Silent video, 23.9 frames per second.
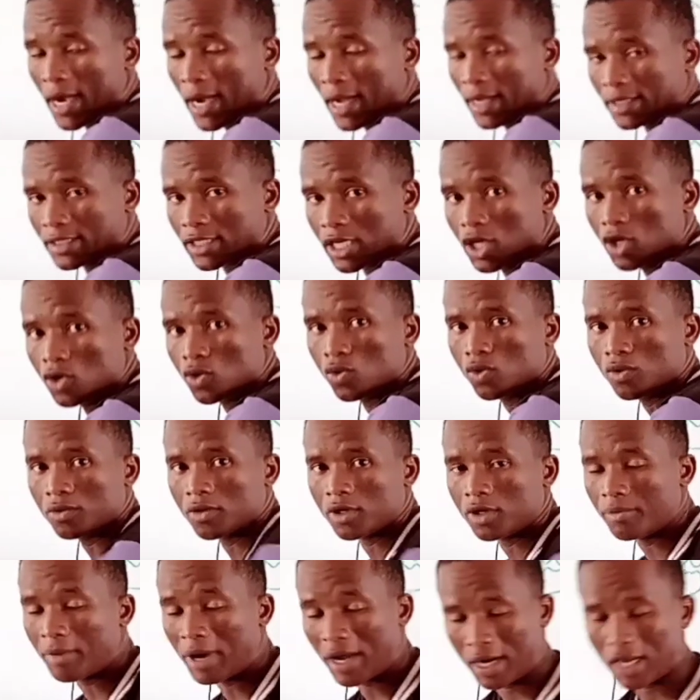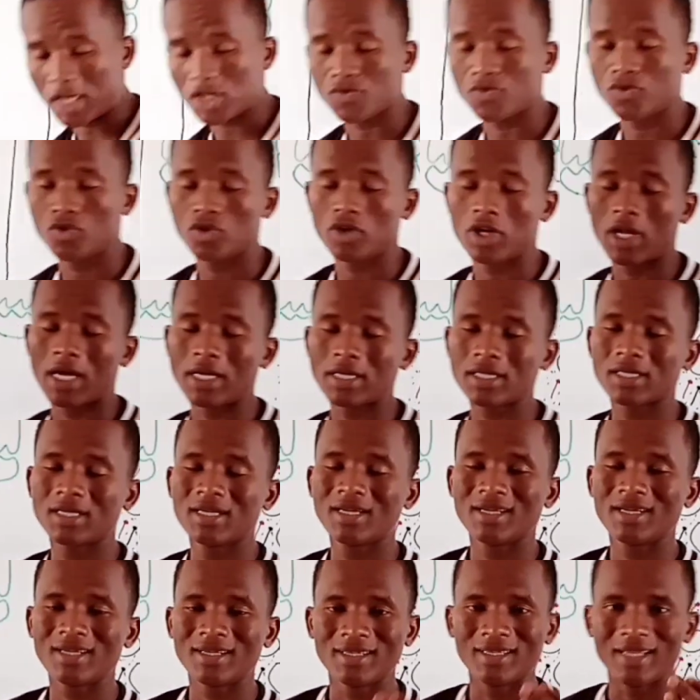I tell you in my last video that
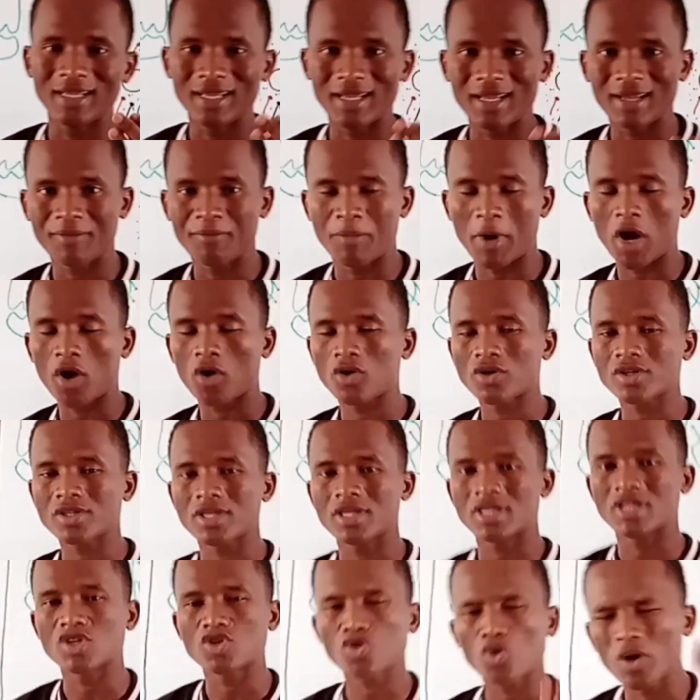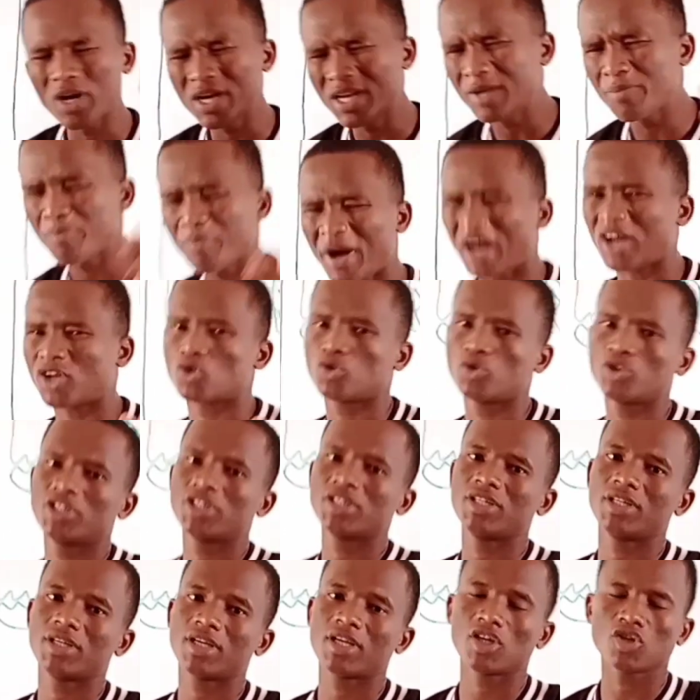the virus is only
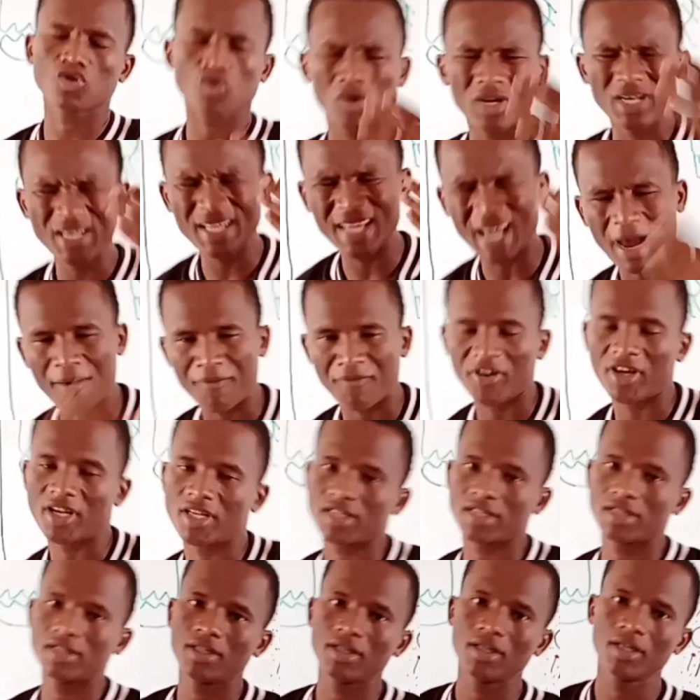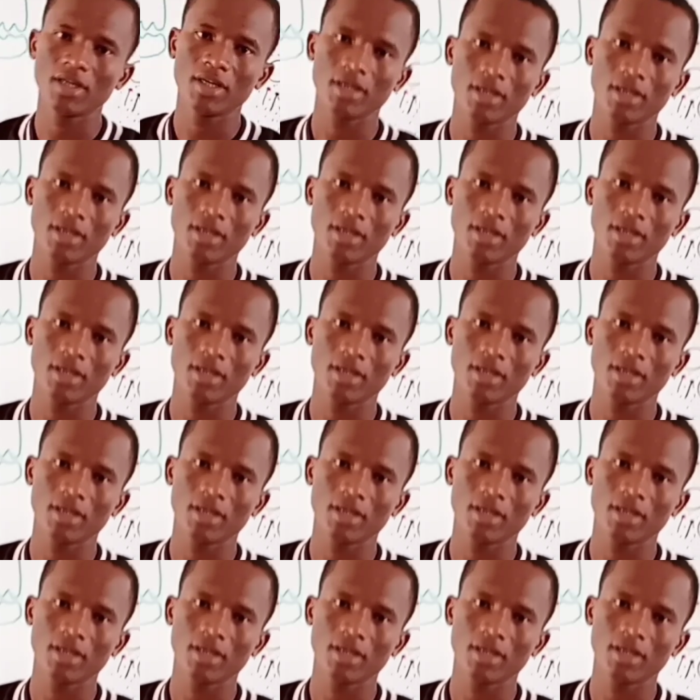pathogenic, it's only affecting